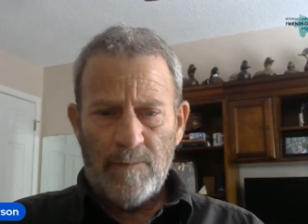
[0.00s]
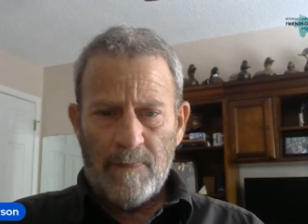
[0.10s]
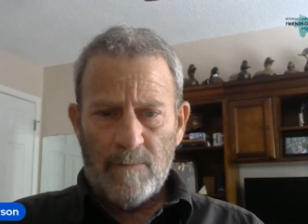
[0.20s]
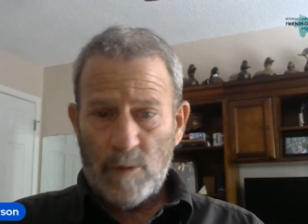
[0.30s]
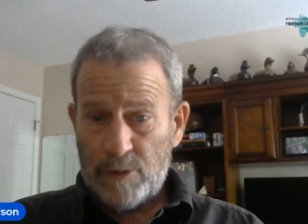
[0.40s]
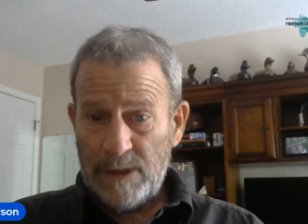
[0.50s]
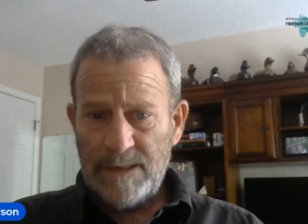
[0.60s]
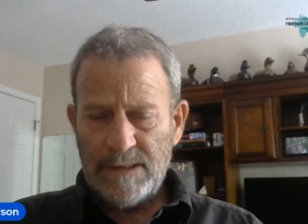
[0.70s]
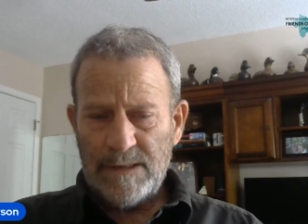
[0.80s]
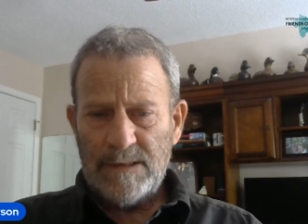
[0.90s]

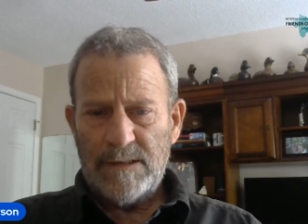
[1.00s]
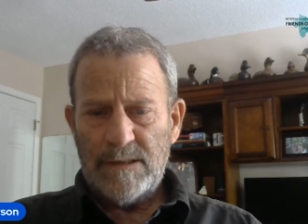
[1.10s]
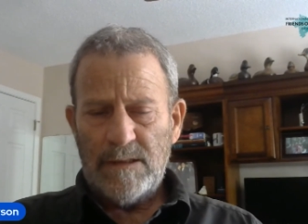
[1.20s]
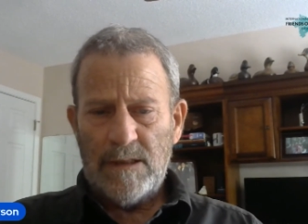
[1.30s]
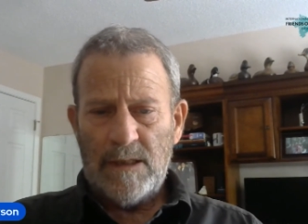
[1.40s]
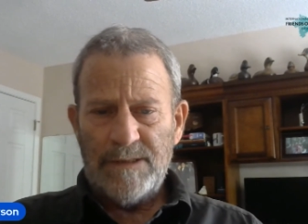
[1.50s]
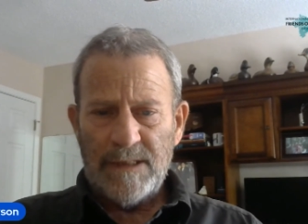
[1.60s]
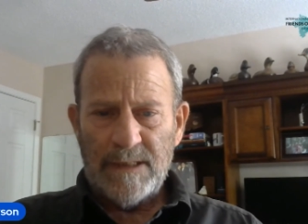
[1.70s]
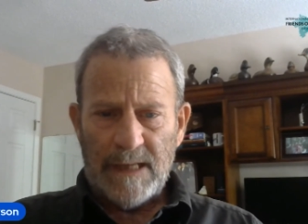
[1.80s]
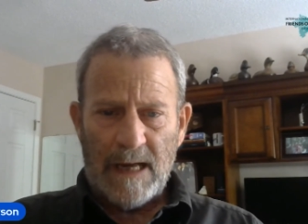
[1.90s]
replaces hunting
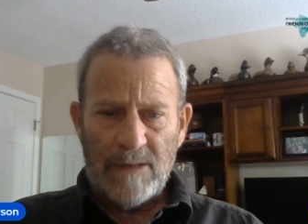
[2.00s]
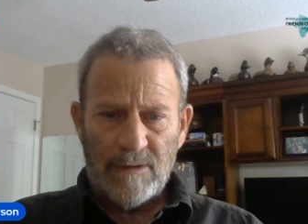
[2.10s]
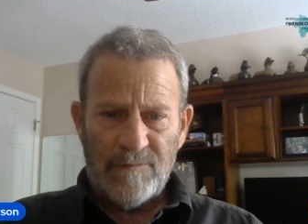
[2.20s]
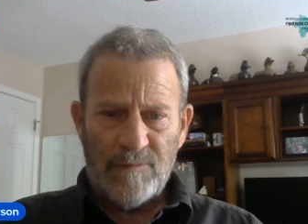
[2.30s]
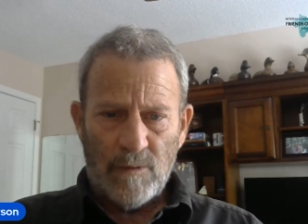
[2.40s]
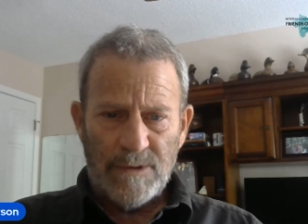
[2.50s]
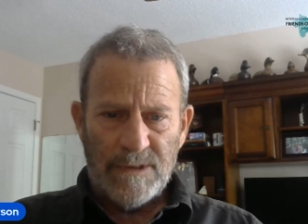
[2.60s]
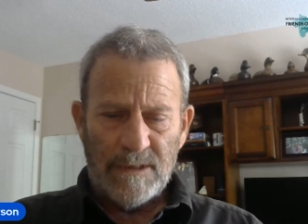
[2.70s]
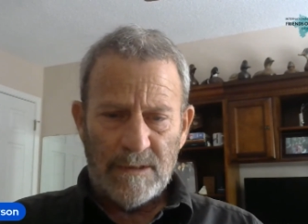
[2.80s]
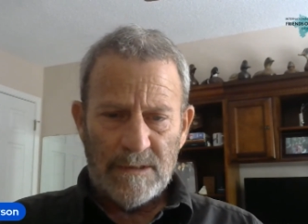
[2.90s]
and gathering and
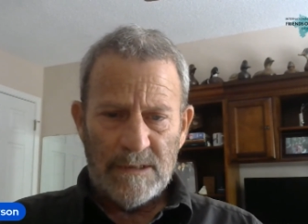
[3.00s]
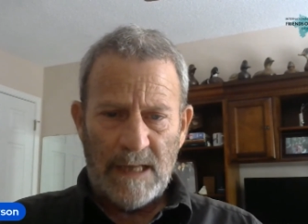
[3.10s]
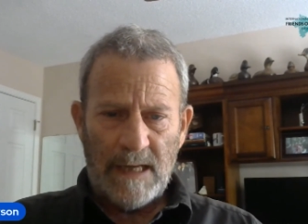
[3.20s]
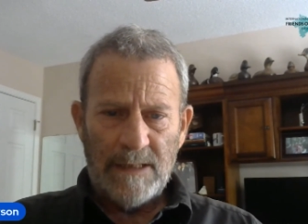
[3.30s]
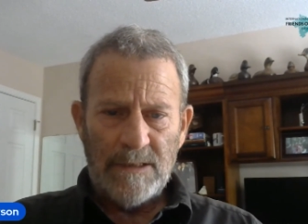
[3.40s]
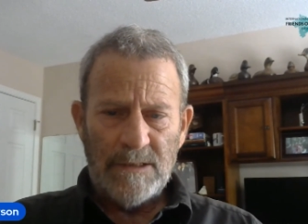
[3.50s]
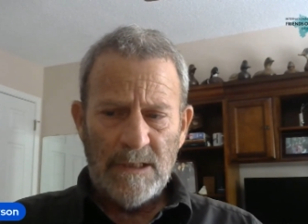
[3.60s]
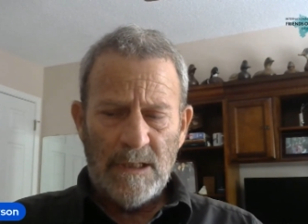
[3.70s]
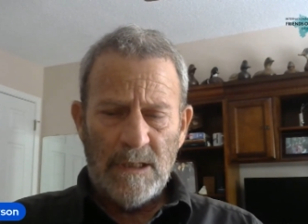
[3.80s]
foraging societies